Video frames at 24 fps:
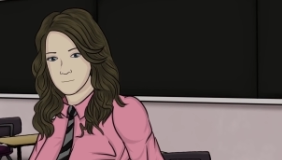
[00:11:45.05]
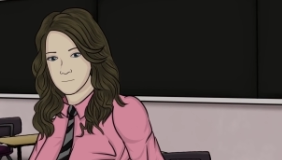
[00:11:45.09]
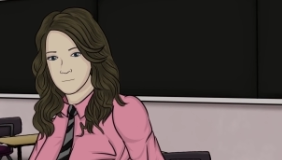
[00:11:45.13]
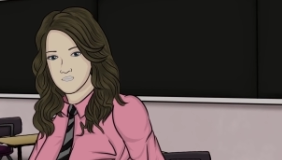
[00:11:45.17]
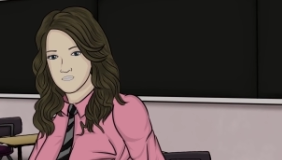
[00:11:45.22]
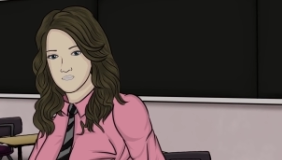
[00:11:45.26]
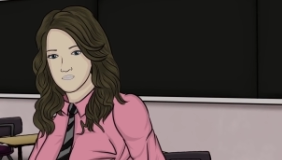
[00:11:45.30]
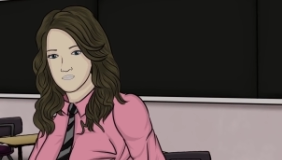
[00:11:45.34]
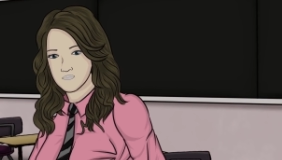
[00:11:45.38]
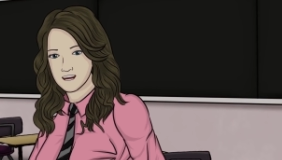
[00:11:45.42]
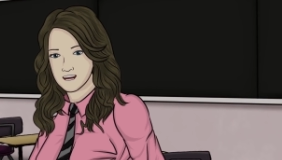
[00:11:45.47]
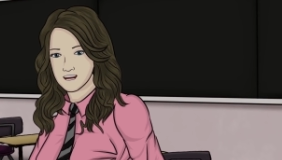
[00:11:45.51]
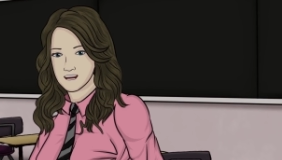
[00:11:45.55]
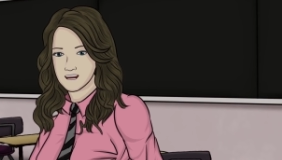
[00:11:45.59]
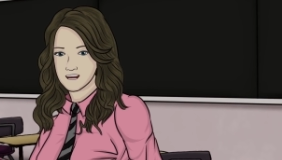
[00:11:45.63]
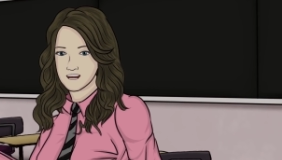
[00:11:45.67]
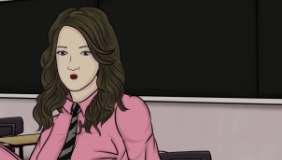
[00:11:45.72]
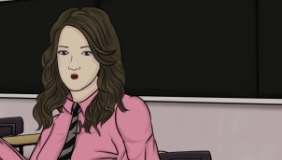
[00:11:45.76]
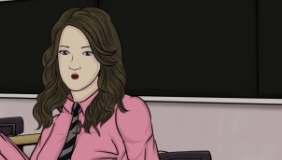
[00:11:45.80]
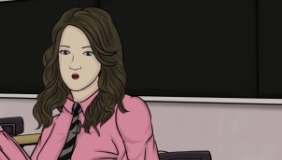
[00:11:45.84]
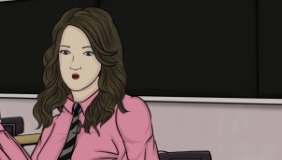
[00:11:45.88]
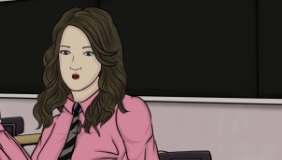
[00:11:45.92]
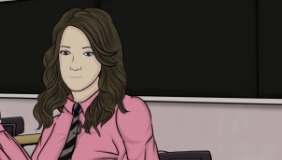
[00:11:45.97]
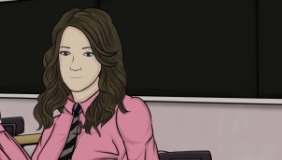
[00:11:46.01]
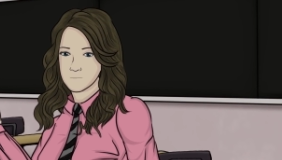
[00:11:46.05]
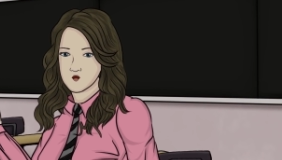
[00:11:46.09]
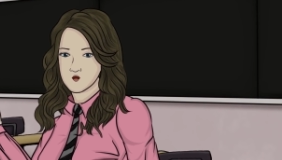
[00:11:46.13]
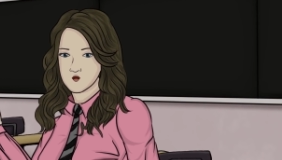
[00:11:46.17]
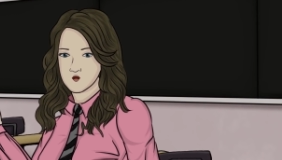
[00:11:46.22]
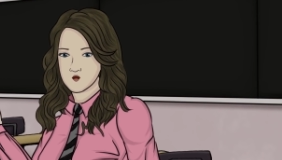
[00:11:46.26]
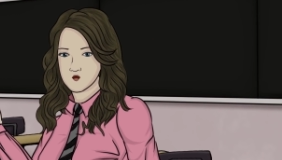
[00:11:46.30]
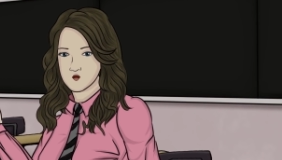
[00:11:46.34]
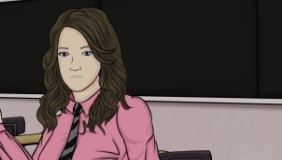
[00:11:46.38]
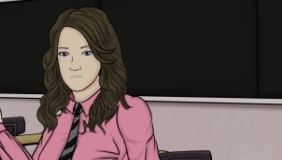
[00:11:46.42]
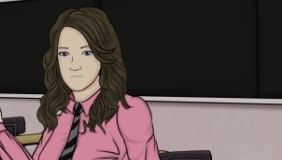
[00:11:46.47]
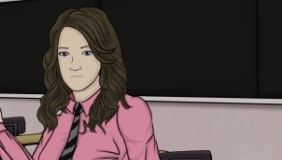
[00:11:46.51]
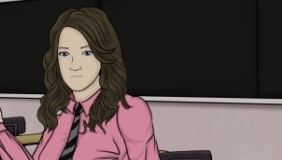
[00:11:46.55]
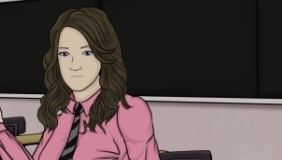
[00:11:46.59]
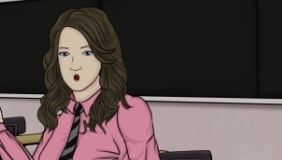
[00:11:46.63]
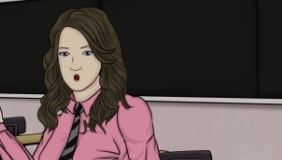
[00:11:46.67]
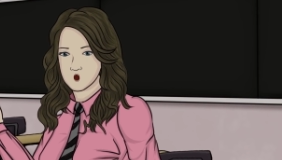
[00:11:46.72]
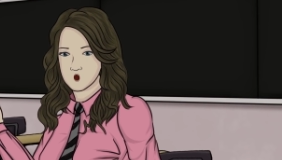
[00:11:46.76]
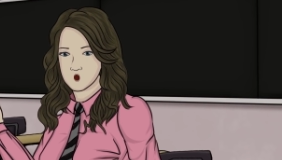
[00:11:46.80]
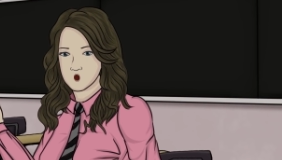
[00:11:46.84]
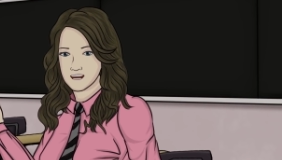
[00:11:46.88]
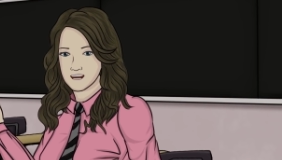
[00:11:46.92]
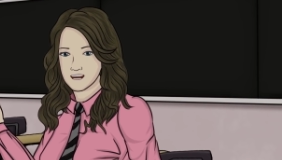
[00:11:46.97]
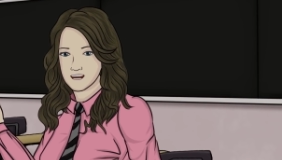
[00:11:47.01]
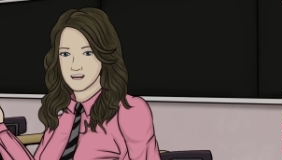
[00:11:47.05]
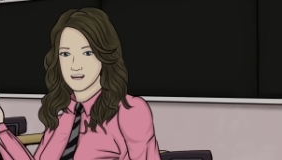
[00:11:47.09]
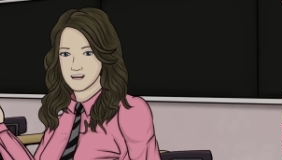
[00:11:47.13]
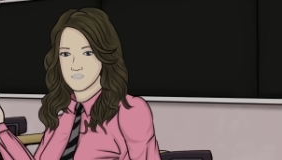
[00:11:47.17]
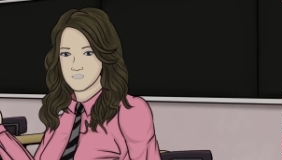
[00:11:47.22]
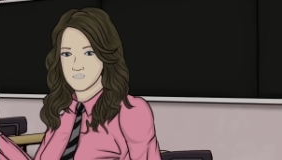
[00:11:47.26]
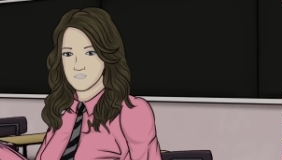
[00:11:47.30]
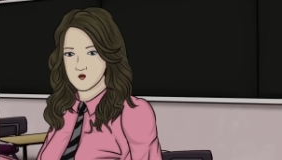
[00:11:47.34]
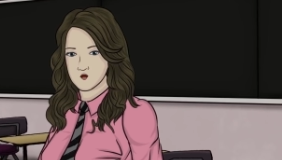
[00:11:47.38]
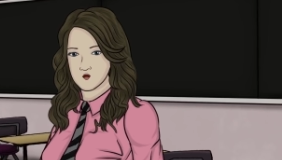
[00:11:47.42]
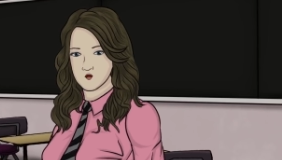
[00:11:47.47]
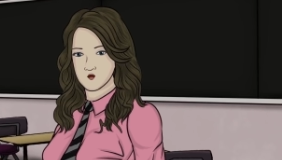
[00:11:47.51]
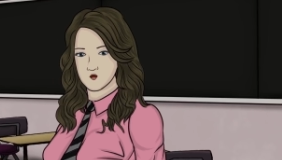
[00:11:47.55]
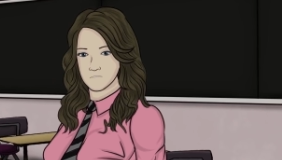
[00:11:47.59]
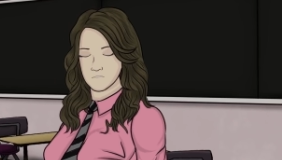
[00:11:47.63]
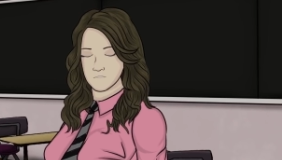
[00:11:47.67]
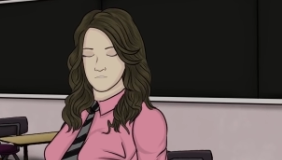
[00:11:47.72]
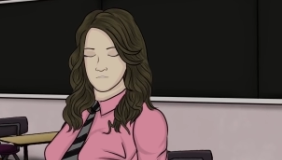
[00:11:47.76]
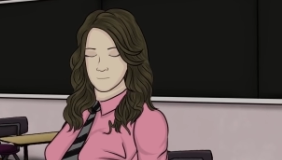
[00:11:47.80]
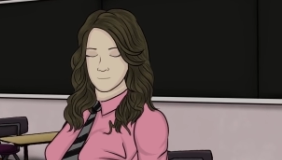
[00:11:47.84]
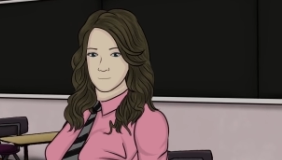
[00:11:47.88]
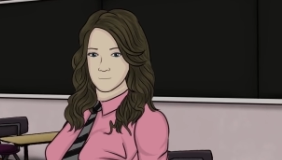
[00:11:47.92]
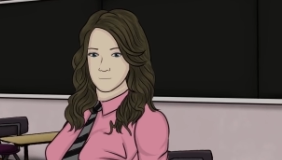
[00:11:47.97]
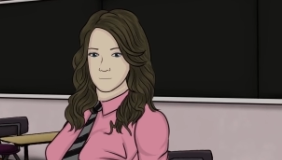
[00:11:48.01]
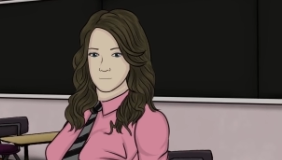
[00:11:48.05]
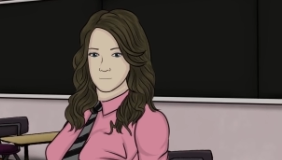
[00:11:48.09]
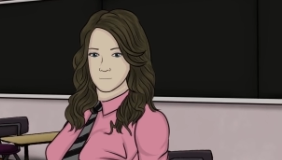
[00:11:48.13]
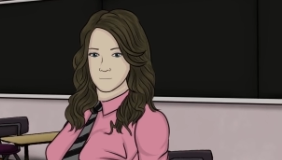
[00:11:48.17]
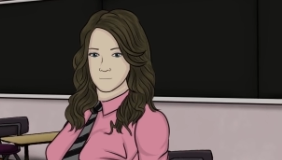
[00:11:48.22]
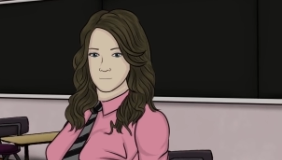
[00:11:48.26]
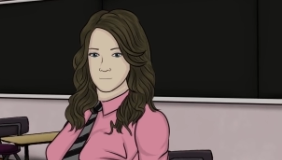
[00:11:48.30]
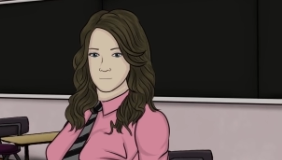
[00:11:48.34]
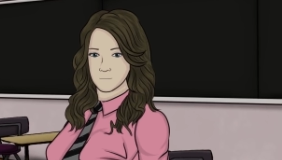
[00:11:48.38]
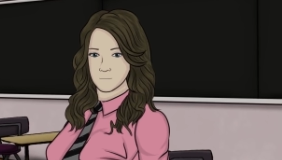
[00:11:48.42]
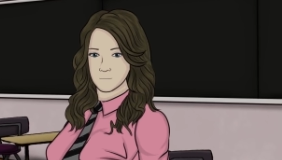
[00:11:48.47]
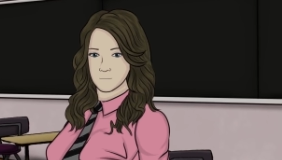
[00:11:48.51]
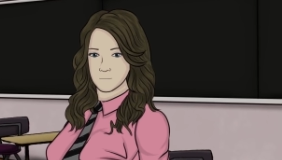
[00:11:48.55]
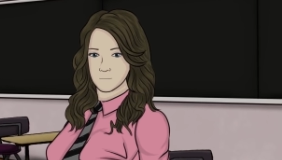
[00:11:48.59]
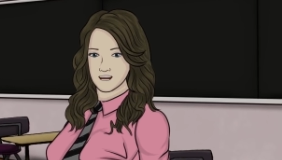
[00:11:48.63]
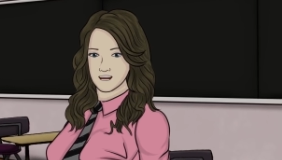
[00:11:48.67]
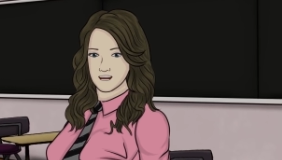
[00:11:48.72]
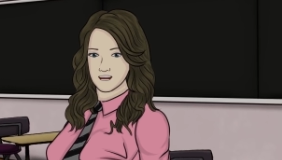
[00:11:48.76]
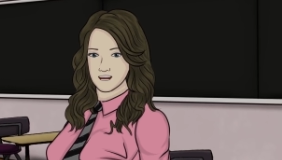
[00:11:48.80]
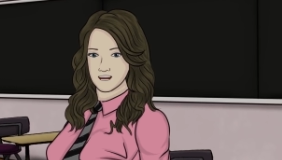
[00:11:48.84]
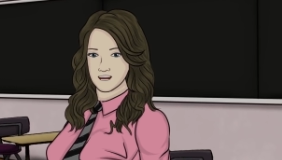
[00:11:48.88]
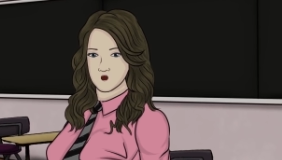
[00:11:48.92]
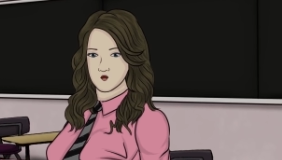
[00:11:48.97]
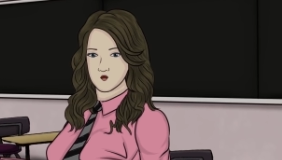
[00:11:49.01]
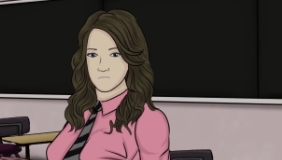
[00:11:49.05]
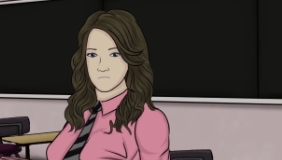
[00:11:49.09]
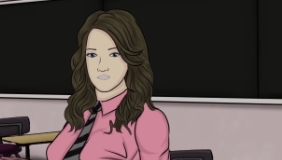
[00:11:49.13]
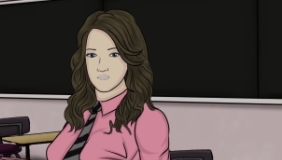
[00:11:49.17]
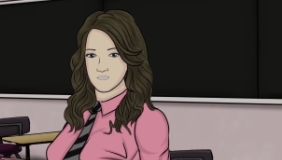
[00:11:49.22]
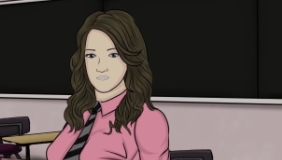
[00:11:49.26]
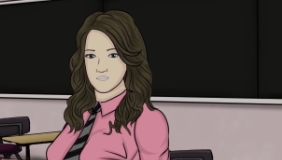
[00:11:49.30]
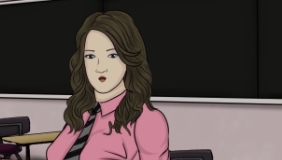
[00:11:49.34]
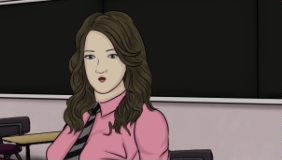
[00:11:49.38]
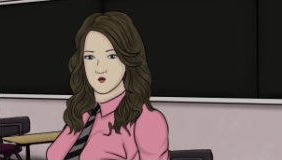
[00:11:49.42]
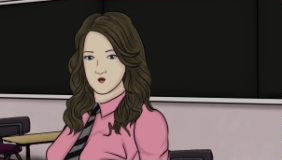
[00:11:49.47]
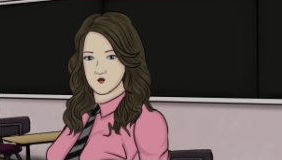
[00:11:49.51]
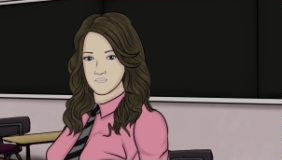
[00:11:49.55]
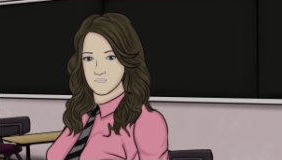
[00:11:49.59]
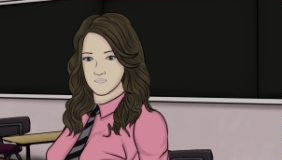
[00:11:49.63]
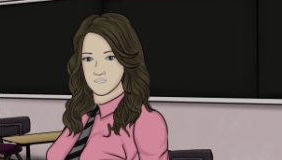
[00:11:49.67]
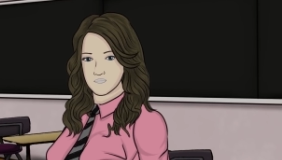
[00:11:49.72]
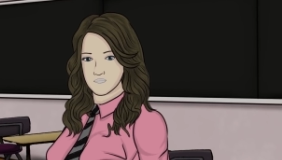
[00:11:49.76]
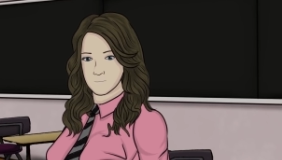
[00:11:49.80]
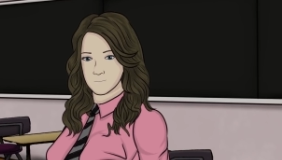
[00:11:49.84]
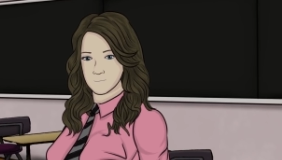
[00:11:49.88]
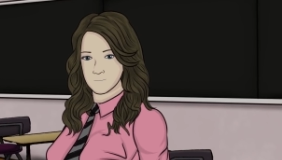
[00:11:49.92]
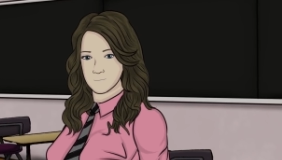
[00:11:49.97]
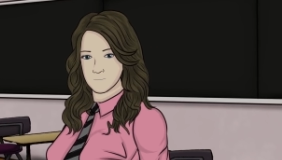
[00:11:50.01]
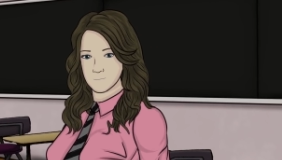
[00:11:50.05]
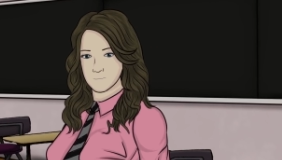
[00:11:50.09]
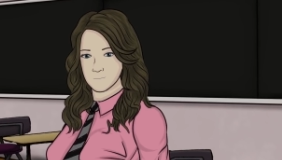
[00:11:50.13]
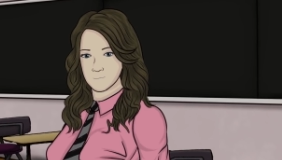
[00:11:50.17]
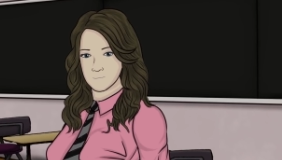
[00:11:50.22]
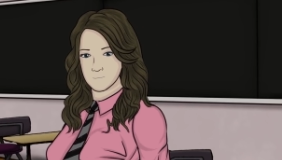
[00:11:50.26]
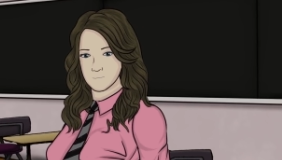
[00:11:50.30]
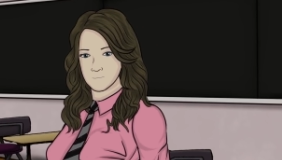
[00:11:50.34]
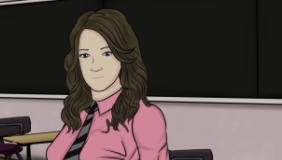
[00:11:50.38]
It's like a program that gives you extra credit in life, and it's part of the school curriculum.